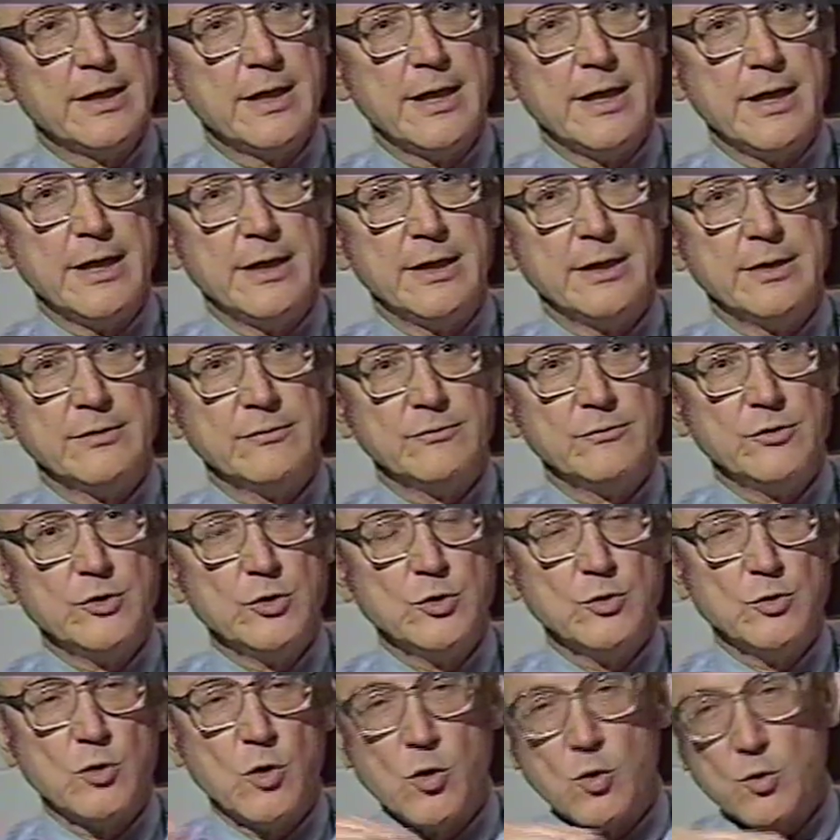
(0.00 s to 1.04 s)
and
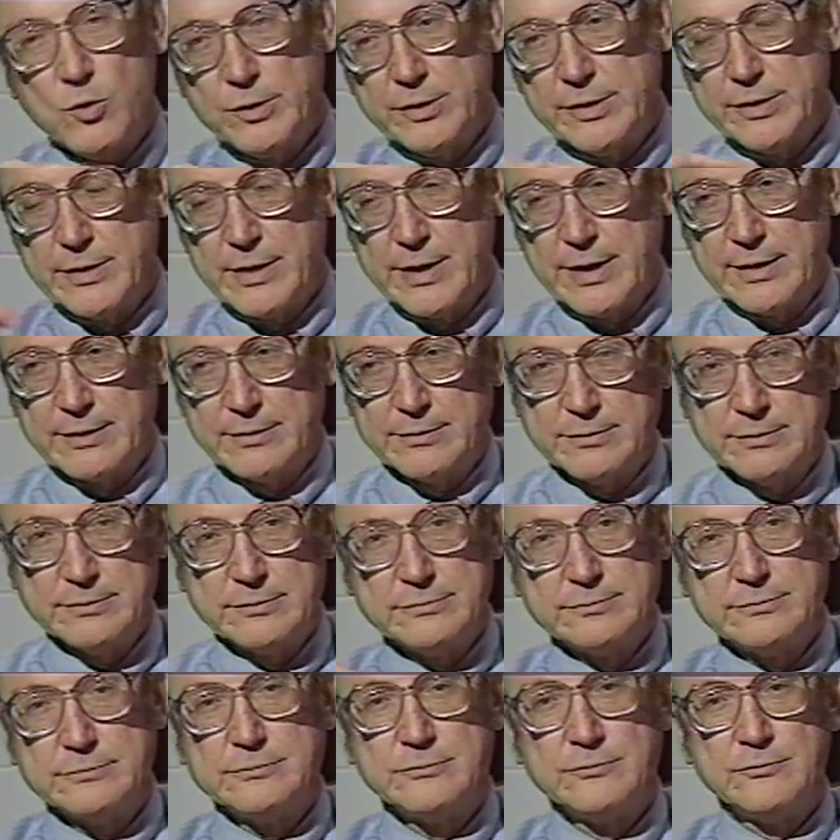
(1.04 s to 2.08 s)
view only that
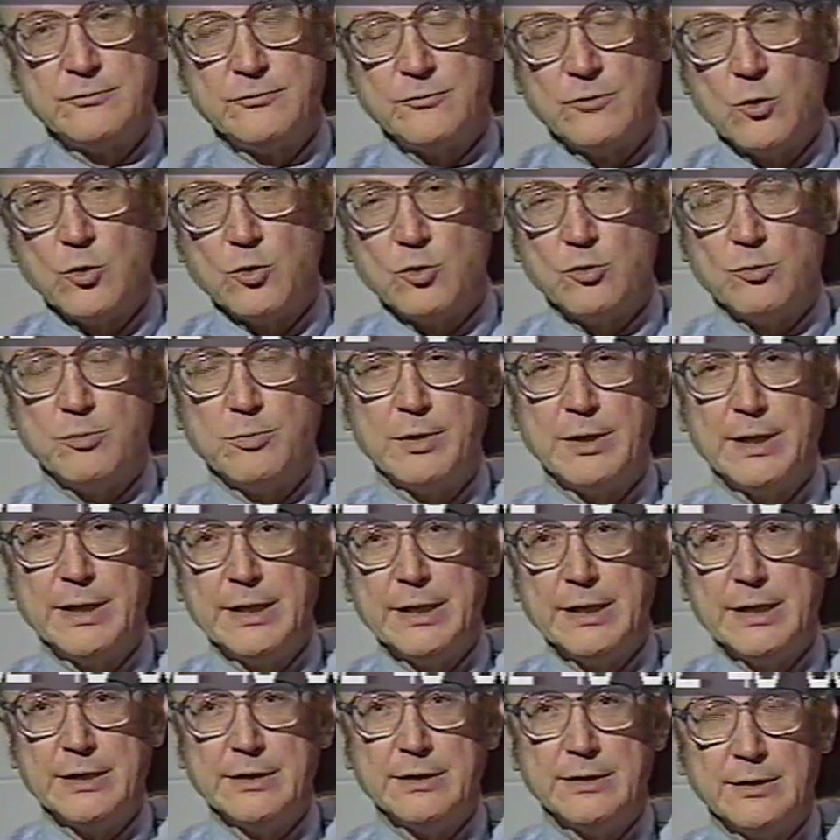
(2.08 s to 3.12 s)
focal
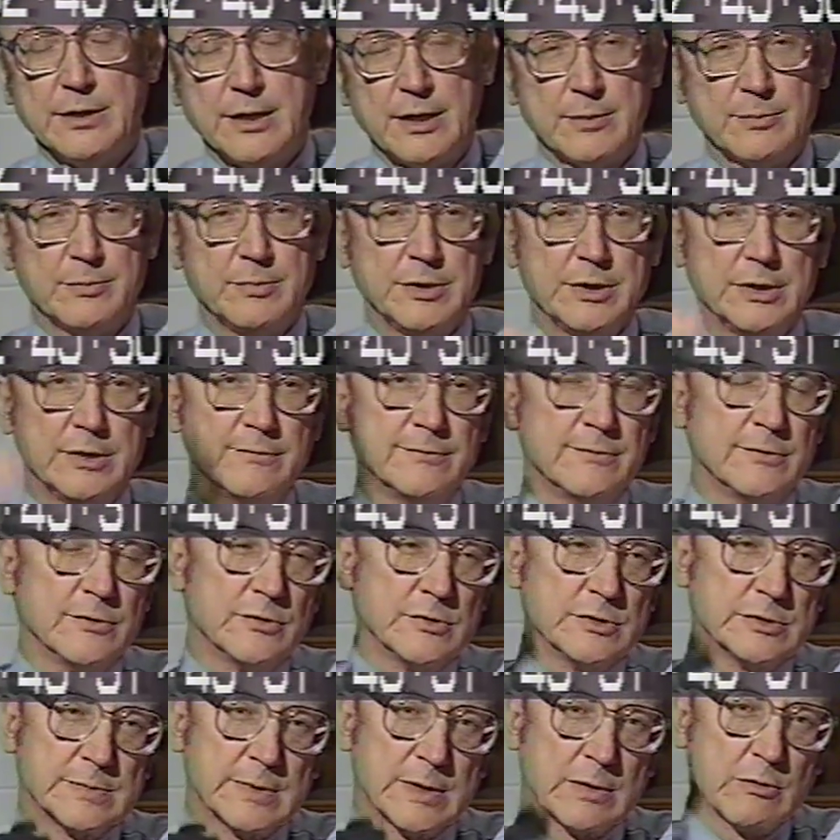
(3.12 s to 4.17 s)
plane and not be
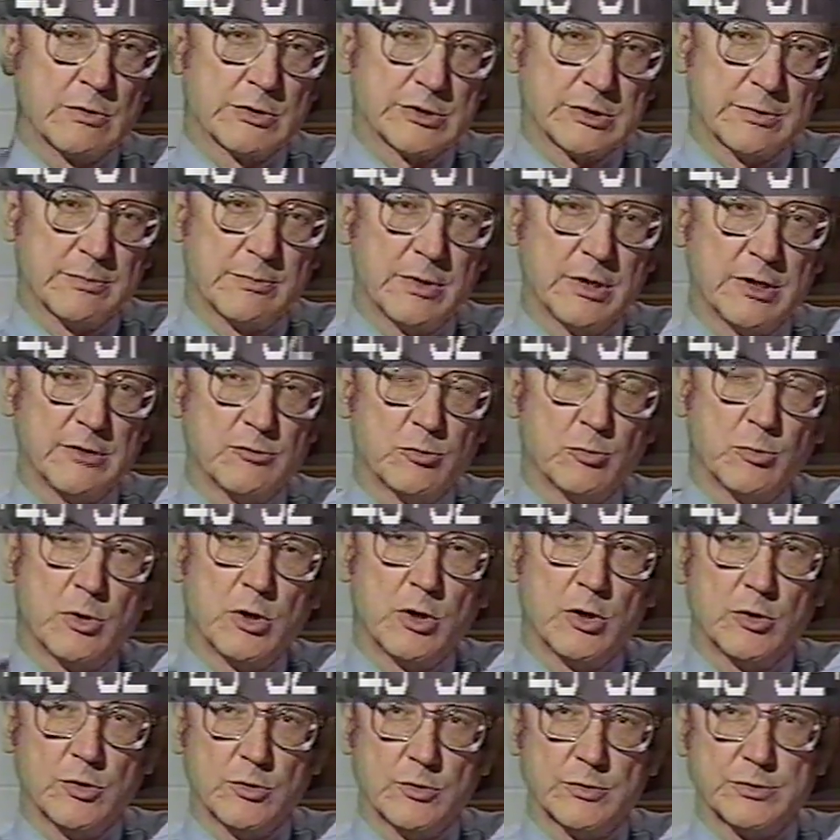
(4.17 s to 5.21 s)
influenced by what's above or
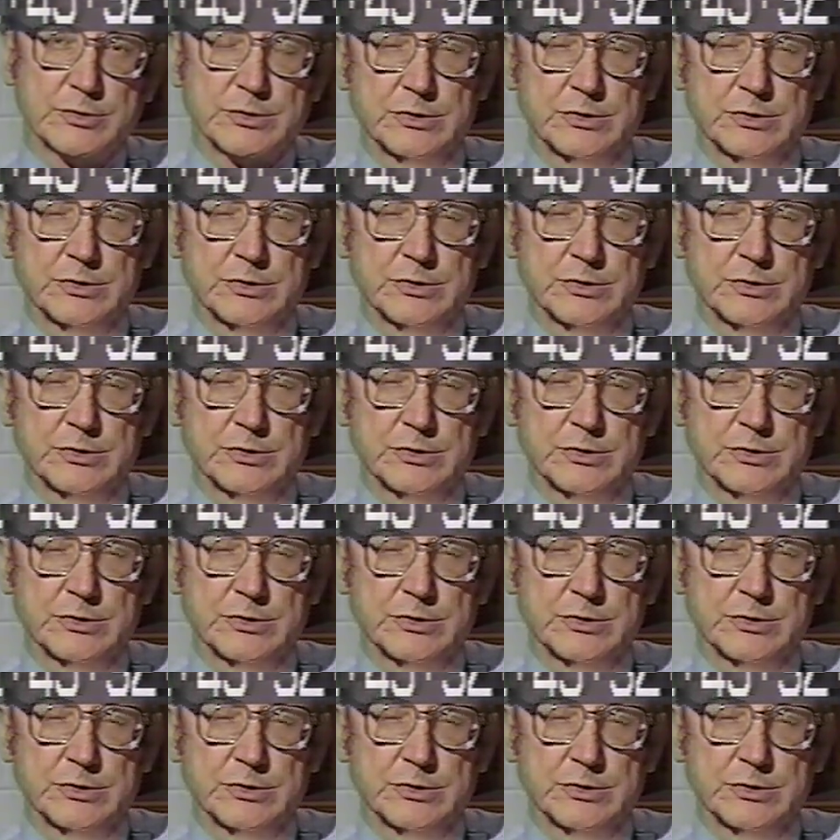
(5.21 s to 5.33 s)
below.